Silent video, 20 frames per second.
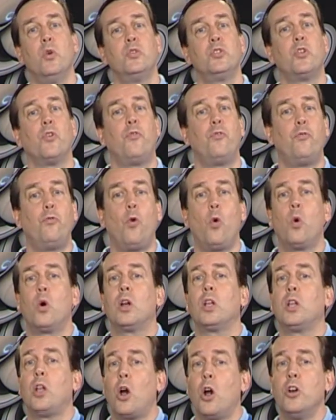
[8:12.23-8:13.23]
the 4
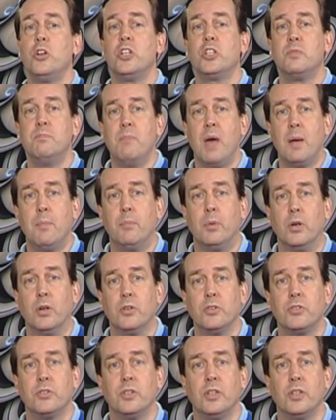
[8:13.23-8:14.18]
largest members